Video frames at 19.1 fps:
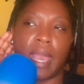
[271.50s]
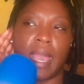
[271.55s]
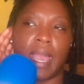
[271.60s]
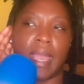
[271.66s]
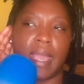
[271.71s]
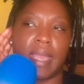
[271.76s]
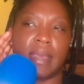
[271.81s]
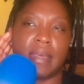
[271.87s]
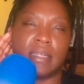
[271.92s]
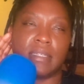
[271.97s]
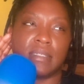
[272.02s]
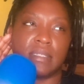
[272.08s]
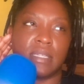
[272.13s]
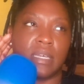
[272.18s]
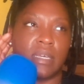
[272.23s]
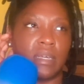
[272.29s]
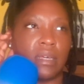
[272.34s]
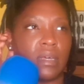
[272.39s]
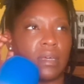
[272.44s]

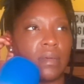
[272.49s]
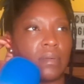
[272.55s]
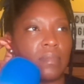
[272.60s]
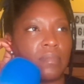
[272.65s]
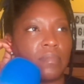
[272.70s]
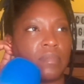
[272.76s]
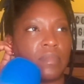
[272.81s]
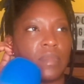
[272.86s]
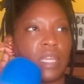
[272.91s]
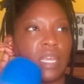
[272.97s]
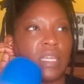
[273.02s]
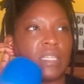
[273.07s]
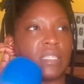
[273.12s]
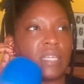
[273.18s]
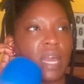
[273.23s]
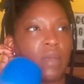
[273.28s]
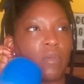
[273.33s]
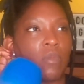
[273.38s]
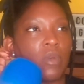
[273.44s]
And
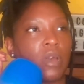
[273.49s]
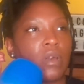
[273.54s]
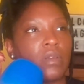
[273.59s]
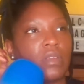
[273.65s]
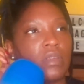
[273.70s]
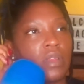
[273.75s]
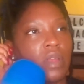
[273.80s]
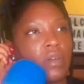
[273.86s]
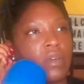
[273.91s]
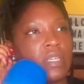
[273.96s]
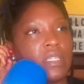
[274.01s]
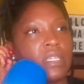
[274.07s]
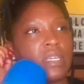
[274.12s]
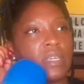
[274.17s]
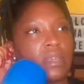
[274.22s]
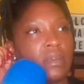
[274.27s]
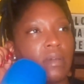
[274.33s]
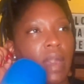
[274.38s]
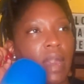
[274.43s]
it's like, well, he
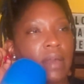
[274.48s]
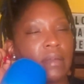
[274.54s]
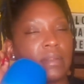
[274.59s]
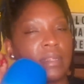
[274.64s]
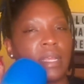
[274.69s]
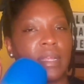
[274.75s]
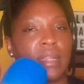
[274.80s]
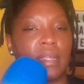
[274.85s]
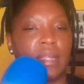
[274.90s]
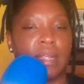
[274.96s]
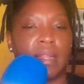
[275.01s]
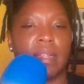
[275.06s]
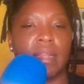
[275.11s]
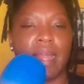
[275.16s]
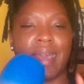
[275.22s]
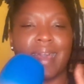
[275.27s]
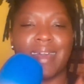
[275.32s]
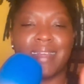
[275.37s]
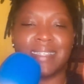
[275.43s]
took you out, da, da,
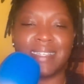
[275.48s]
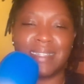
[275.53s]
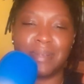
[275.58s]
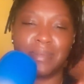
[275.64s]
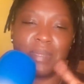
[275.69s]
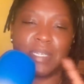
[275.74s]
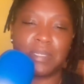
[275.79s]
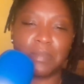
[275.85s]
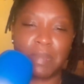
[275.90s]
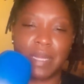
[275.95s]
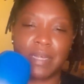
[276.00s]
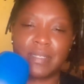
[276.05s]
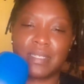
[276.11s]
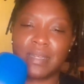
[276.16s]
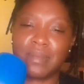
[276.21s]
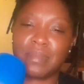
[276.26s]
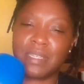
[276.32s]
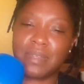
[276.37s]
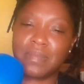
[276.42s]
da, da. I said, let me explain
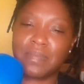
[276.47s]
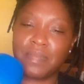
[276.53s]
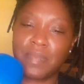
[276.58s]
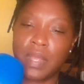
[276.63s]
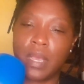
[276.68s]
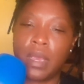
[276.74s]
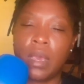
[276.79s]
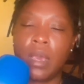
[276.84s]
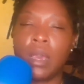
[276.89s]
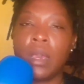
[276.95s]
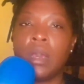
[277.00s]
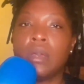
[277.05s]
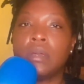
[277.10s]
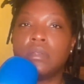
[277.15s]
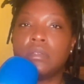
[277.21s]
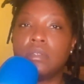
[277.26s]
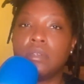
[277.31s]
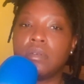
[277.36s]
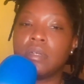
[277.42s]
something.
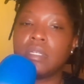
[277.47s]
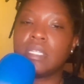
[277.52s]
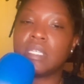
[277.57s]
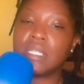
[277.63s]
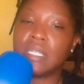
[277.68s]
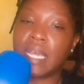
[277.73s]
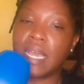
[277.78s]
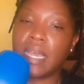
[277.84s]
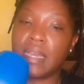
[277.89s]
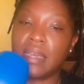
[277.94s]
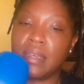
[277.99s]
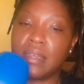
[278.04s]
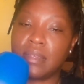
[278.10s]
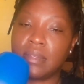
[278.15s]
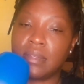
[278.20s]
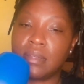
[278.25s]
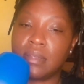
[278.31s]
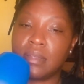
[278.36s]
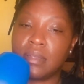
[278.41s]
During the date,
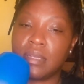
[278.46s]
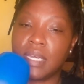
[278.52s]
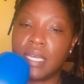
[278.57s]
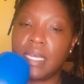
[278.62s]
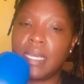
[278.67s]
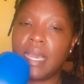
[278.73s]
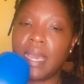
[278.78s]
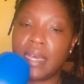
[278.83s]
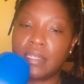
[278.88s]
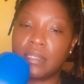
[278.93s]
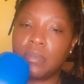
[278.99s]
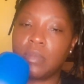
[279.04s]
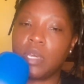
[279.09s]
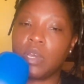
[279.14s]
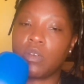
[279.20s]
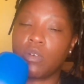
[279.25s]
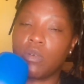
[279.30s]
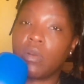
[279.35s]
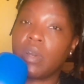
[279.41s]
he asked
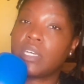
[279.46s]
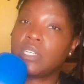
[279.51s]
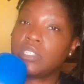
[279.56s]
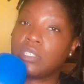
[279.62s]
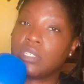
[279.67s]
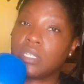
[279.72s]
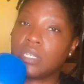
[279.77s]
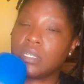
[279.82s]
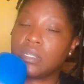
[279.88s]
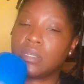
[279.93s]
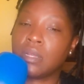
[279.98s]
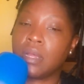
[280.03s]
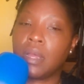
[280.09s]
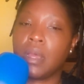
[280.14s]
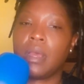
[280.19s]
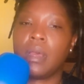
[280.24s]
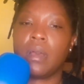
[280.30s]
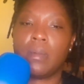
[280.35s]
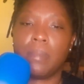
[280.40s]
me a question
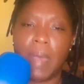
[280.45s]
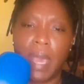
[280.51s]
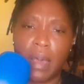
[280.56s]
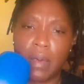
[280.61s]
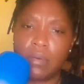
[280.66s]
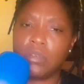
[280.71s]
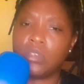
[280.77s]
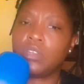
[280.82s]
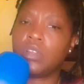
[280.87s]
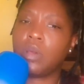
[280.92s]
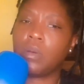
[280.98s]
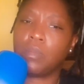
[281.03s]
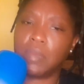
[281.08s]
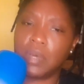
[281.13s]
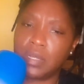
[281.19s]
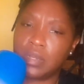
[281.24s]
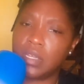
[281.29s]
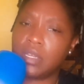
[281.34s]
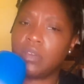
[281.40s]
about,
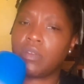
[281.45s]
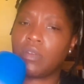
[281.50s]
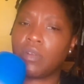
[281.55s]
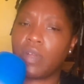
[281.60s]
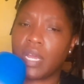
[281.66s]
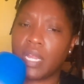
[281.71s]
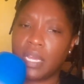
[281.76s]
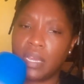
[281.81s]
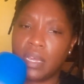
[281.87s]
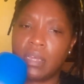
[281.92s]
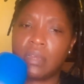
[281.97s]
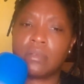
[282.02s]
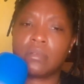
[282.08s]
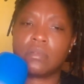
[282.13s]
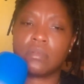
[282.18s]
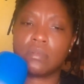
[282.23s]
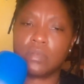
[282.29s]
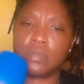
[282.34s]
building your credit,